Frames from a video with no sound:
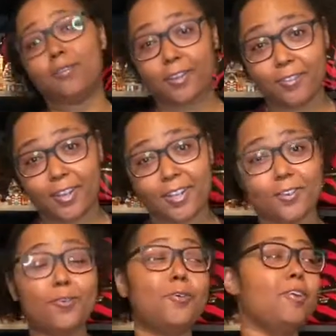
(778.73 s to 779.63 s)
to Granny
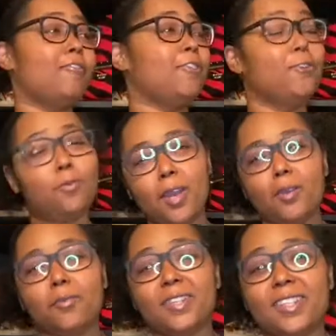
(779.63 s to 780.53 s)
Coy for
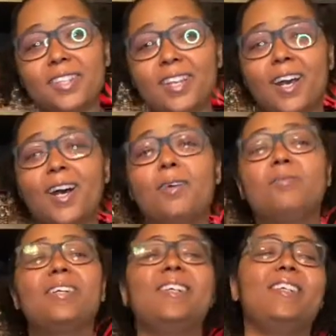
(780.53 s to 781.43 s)
duetting with this guy
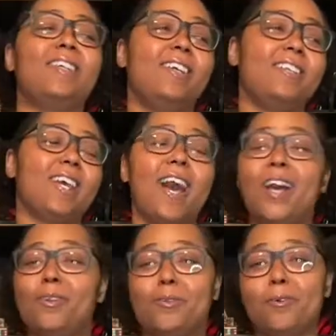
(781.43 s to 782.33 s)
because I
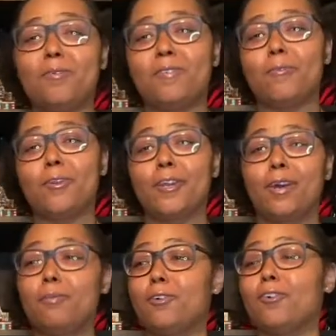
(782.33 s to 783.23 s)
don't know if I would have
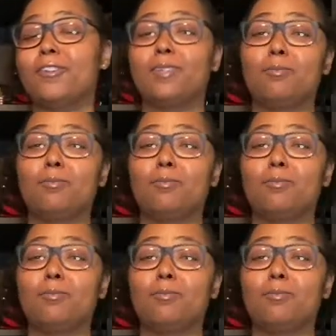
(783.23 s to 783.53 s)
come across him